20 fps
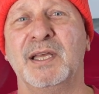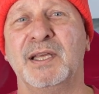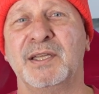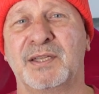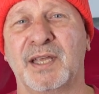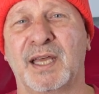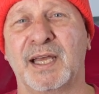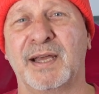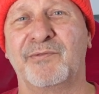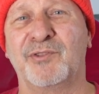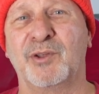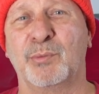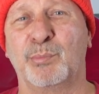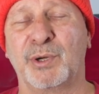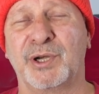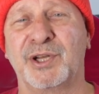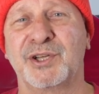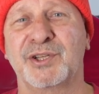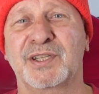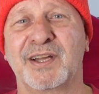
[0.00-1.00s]
to have the
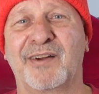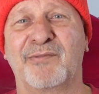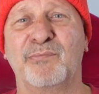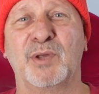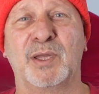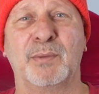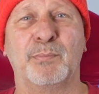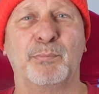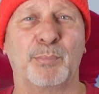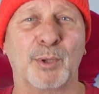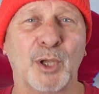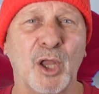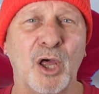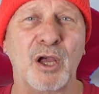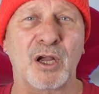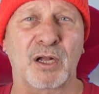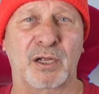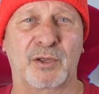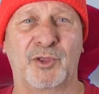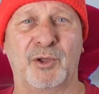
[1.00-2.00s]
British government
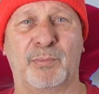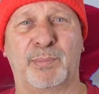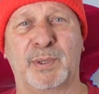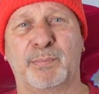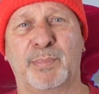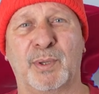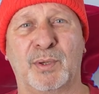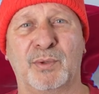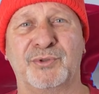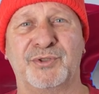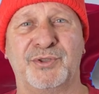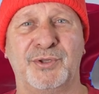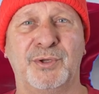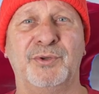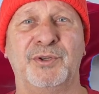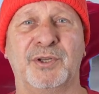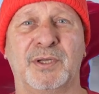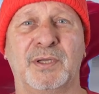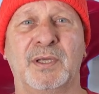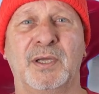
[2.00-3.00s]
block the proposed
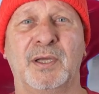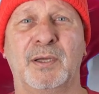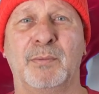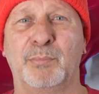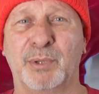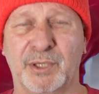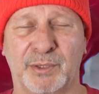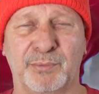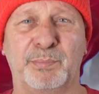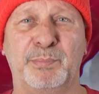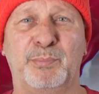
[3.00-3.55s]
union, but